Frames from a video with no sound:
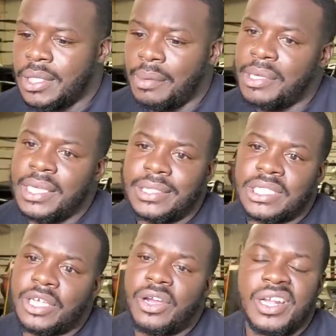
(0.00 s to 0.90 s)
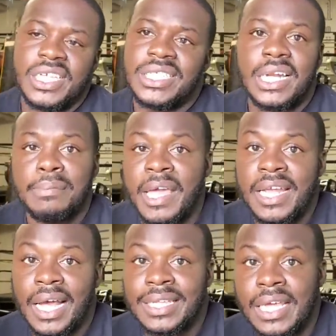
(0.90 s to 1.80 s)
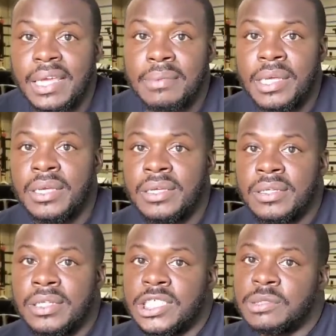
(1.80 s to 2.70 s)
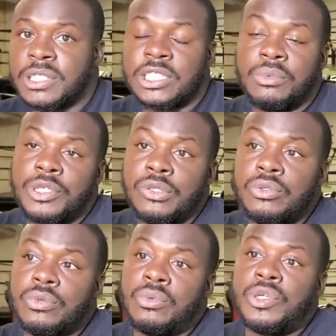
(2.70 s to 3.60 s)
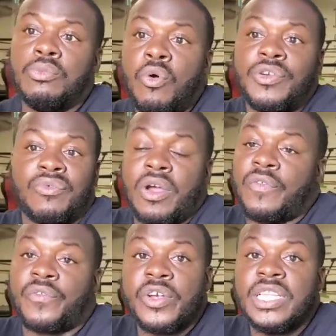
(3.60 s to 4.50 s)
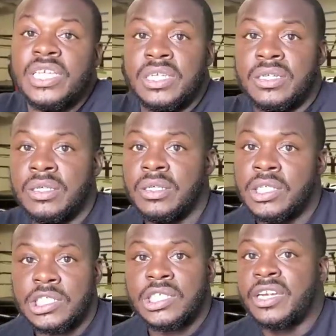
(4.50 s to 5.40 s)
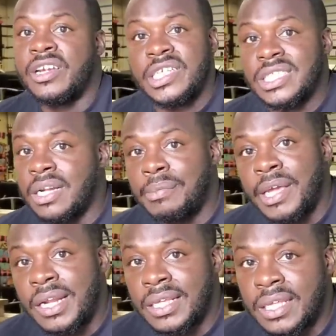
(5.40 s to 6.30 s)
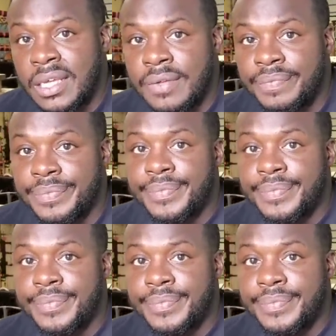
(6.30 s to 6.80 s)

I mean, security is not a bad idea, man. Especially when you when you're moving around freely. Security's not a bad idea